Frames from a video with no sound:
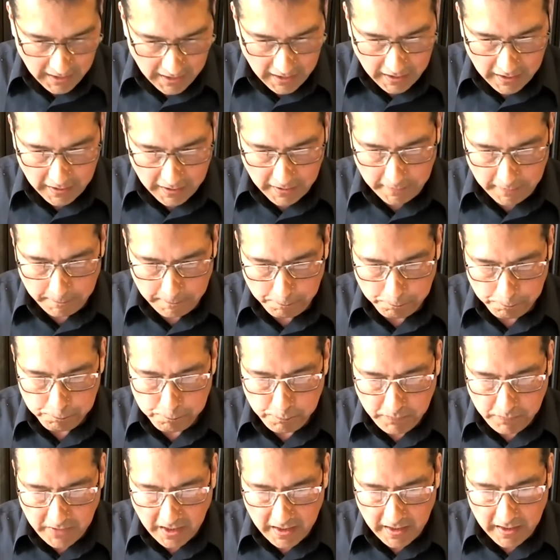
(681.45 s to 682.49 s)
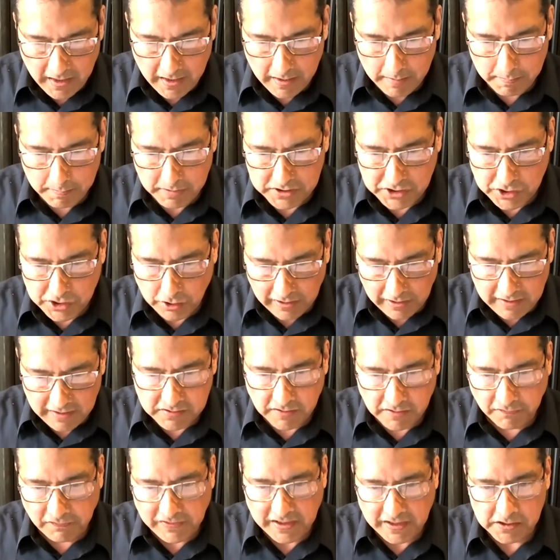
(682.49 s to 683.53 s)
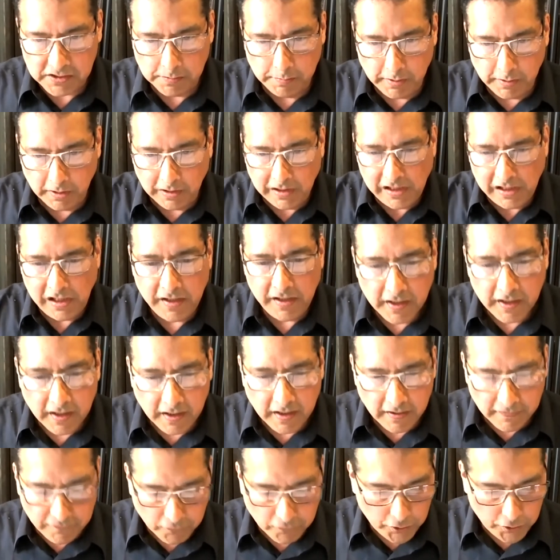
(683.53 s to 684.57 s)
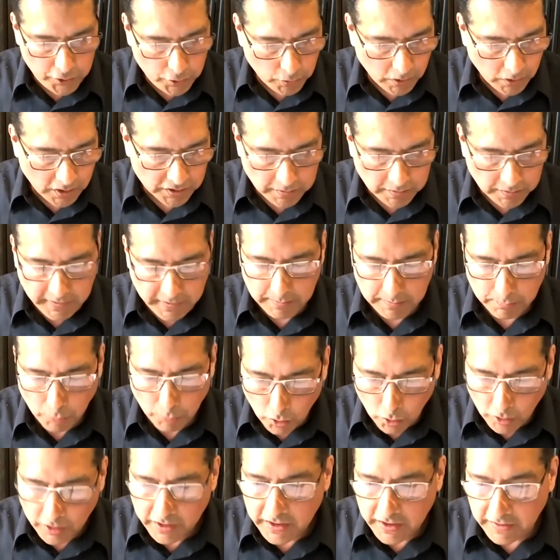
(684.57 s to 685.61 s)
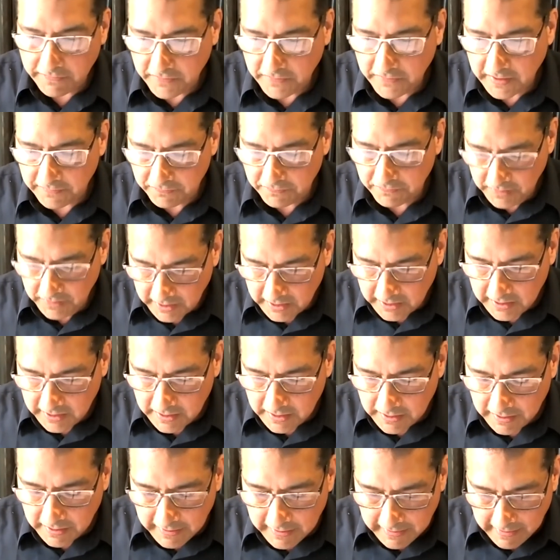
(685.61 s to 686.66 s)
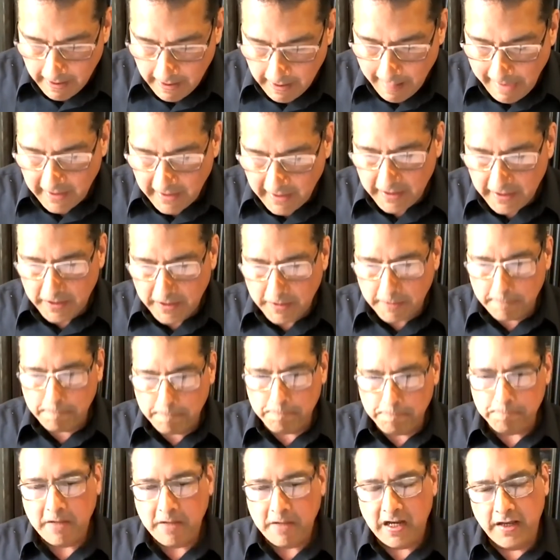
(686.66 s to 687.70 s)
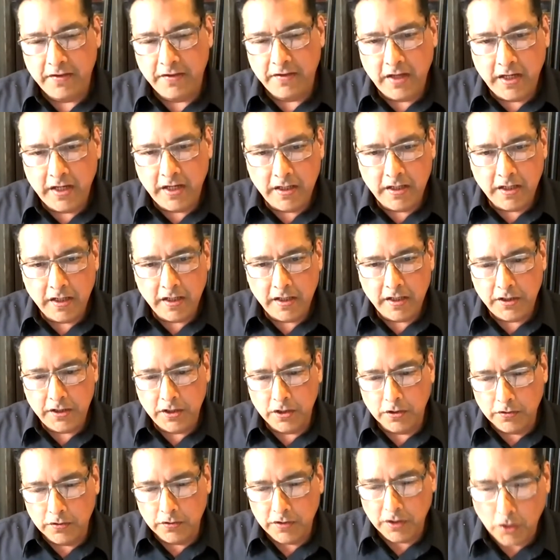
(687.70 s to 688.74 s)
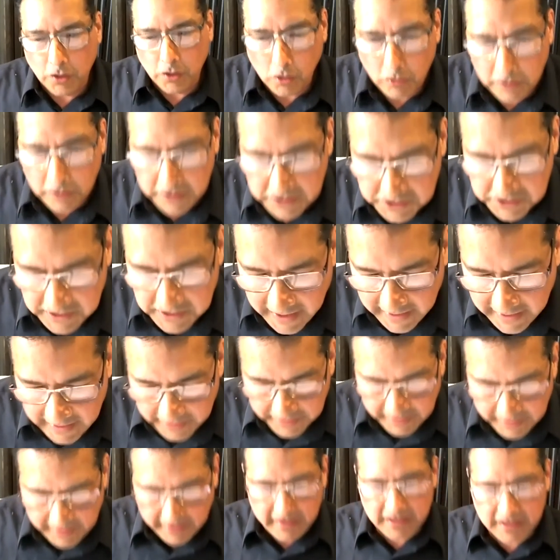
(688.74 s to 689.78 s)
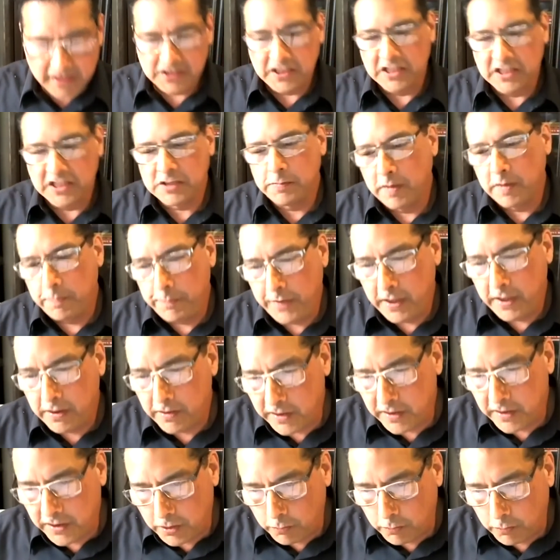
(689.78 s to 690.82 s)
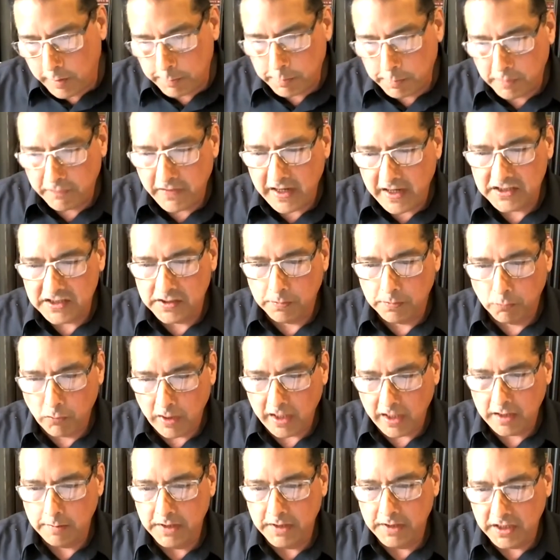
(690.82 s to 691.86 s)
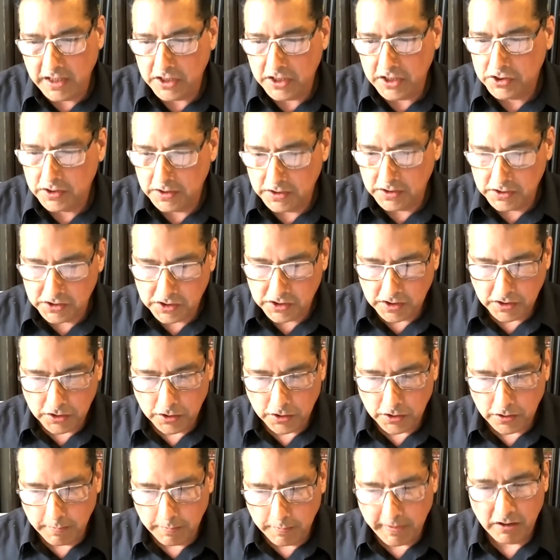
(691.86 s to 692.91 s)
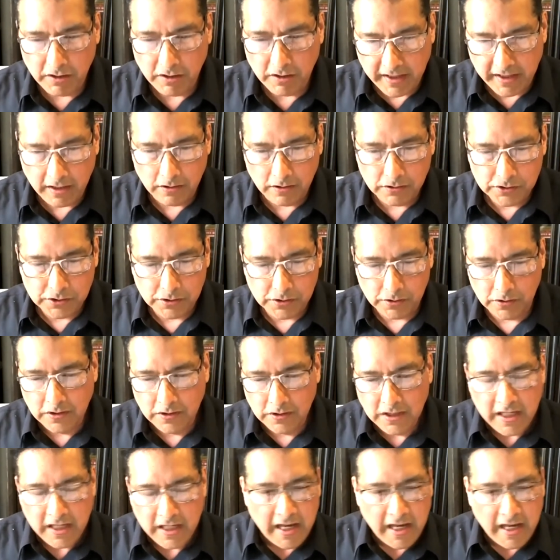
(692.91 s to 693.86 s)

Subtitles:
but still leave some flexibility for you all to meet more if needed. And then, you know, the goal is that at the end of the 6-month period, you know, we provide some recommendations to the mayor and council.